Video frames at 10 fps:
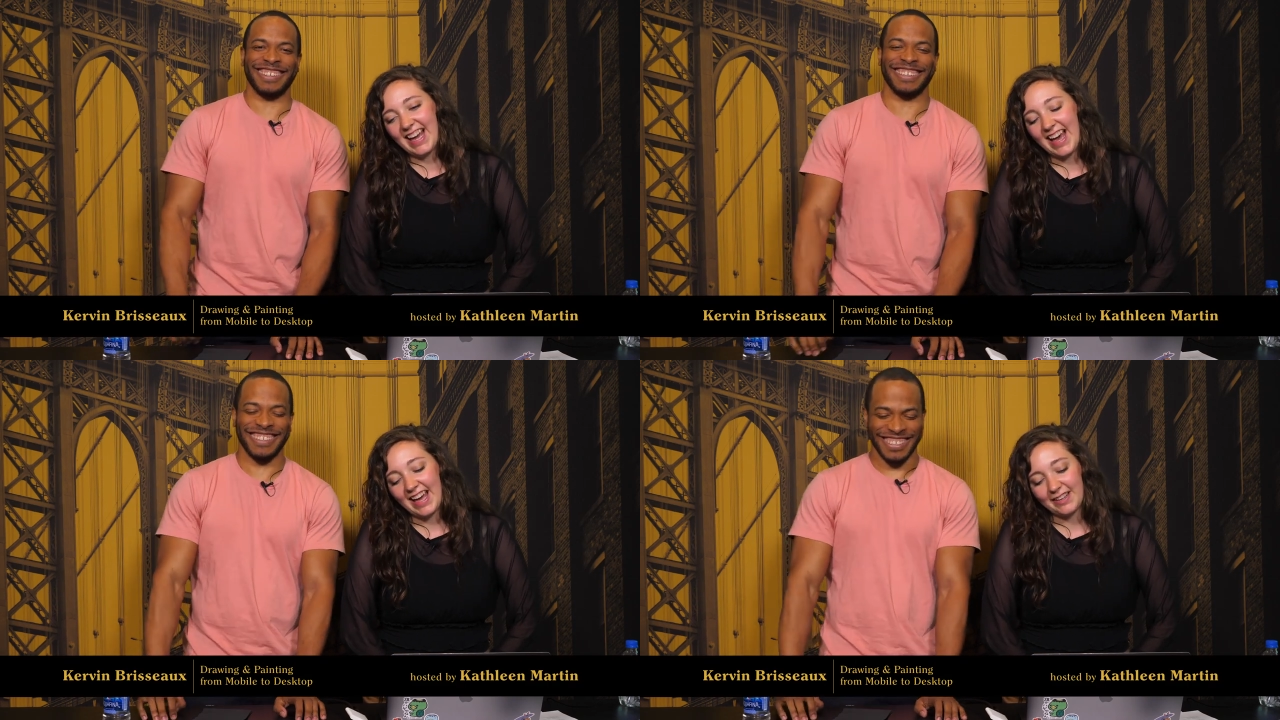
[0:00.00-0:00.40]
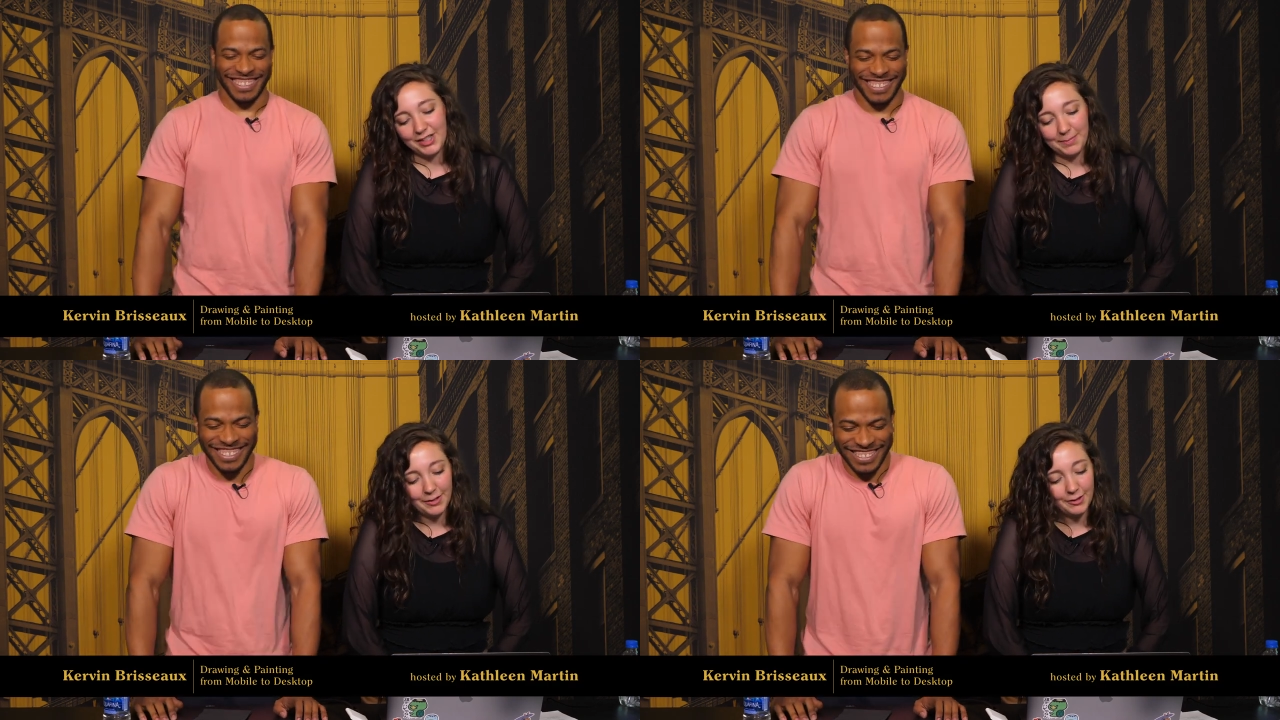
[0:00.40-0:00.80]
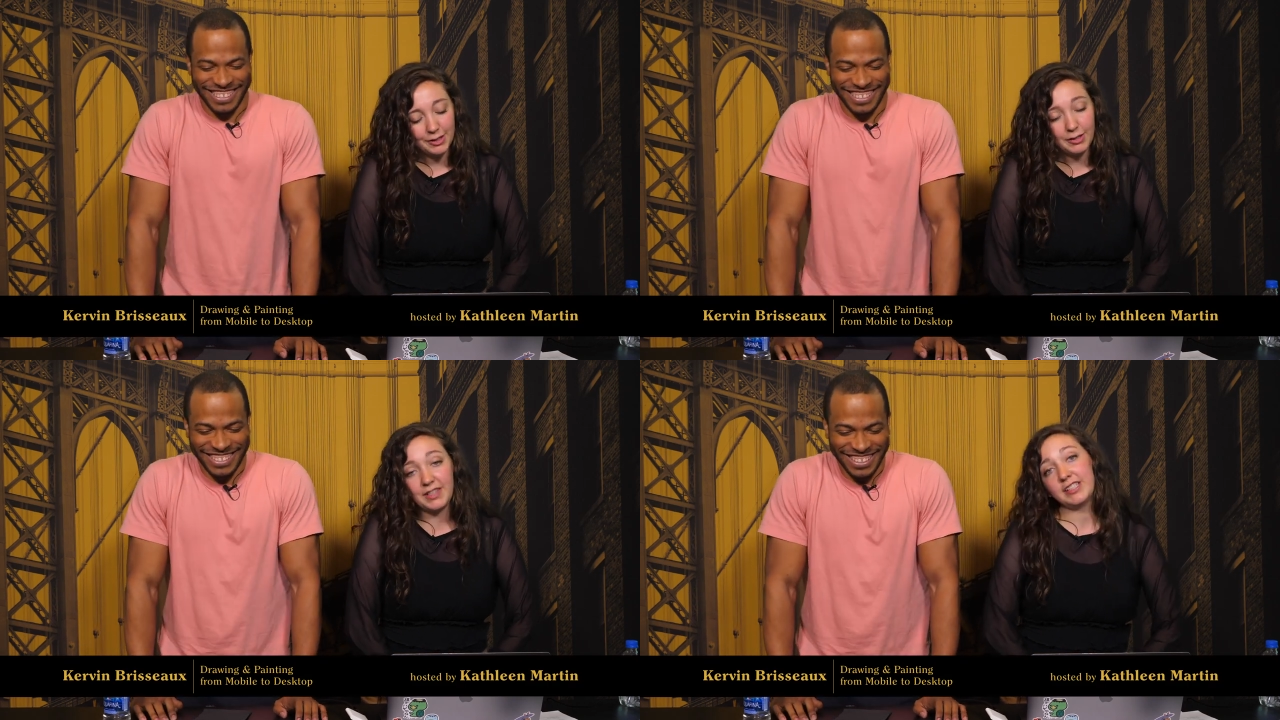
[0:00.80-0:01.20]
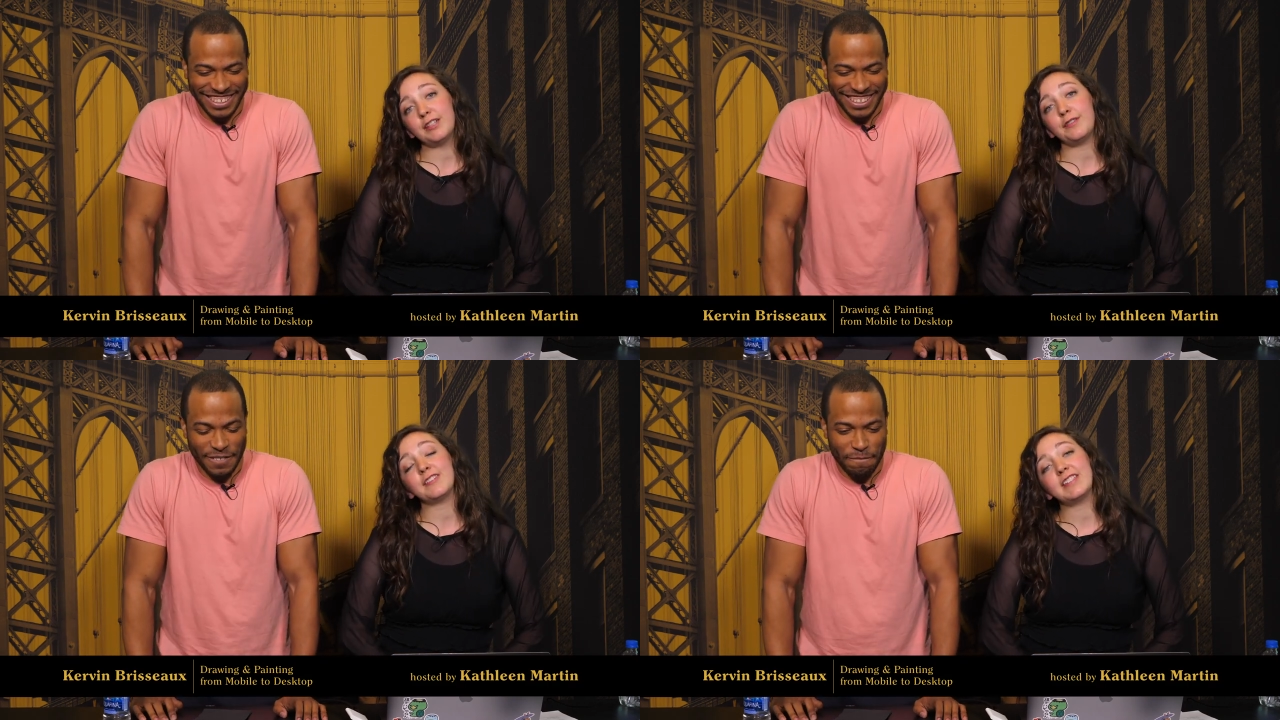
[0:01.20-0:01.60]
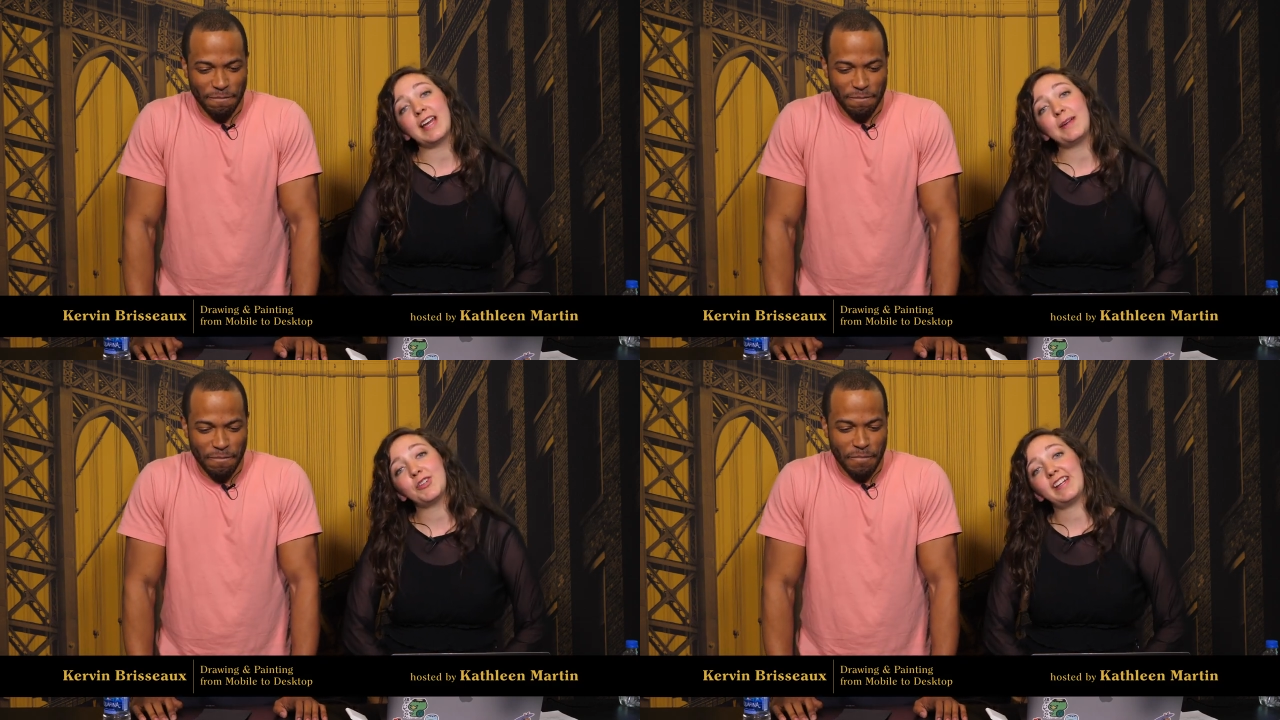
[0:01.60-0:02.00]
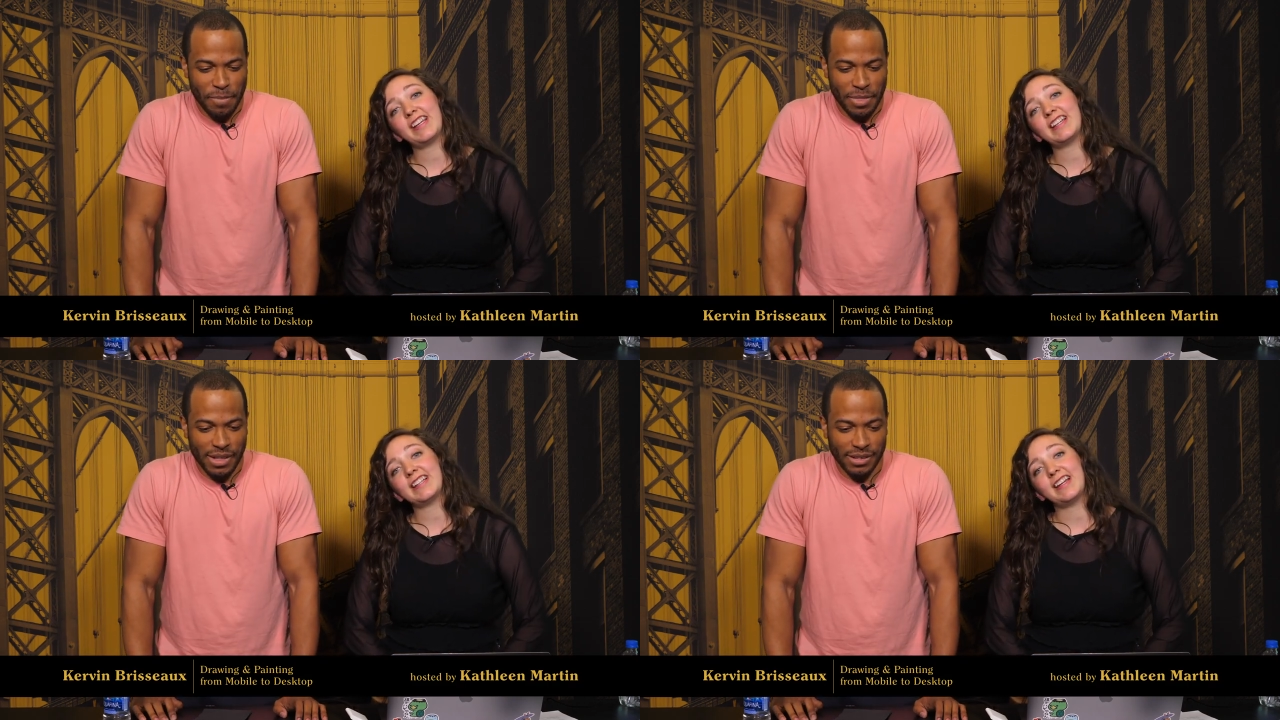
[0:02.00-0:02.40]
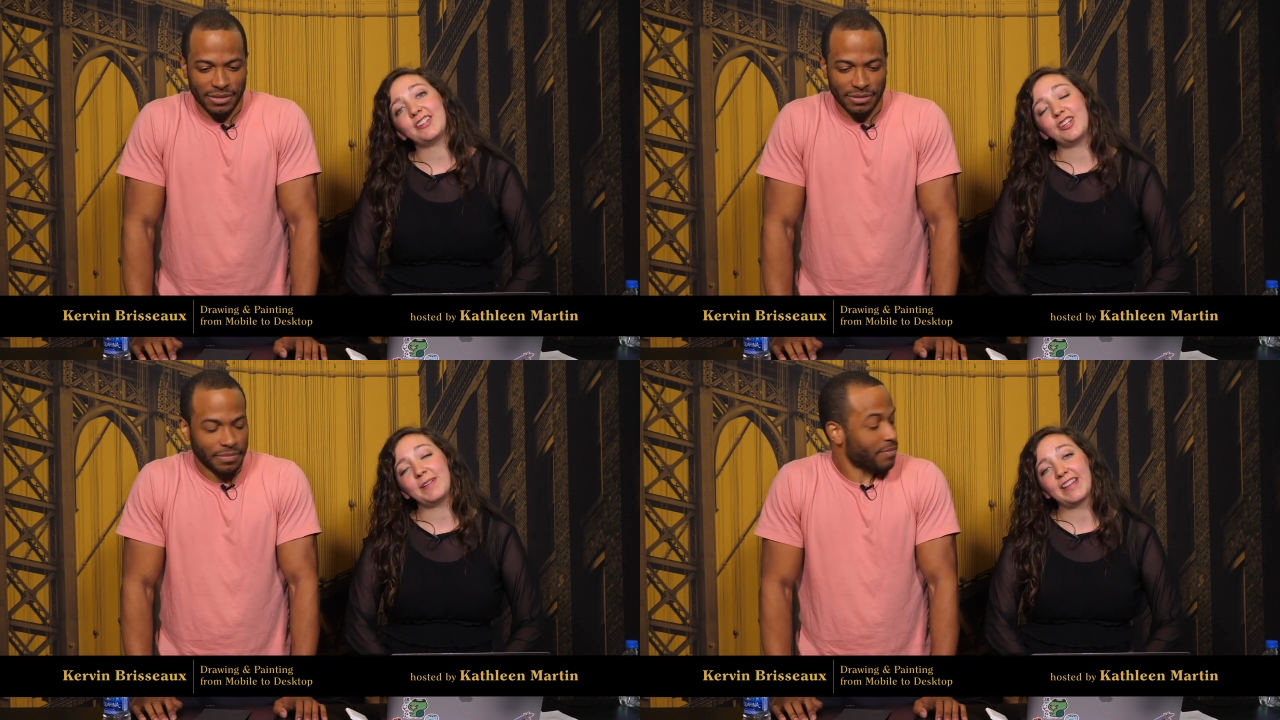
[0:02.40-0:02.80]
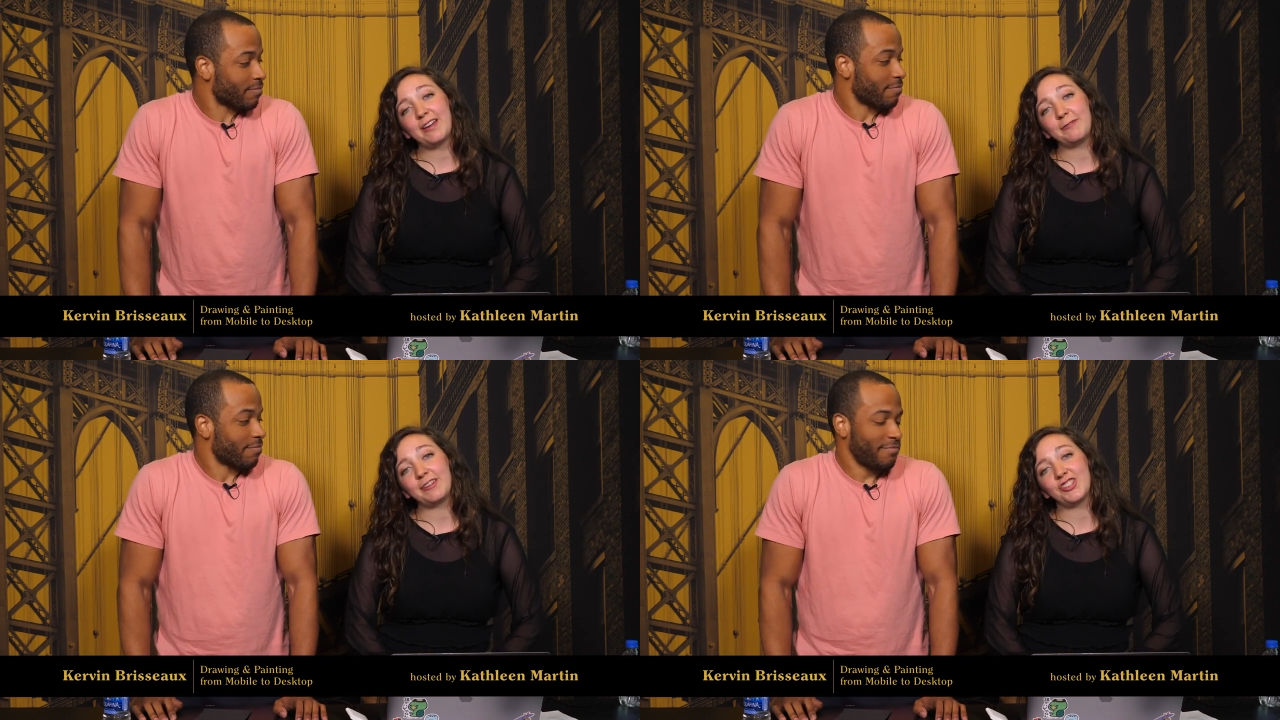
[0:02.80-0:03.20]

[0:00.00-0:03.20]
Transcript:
Speaker 1: Uh, super cool. So if this is your first time joining us on Adobe Live, we are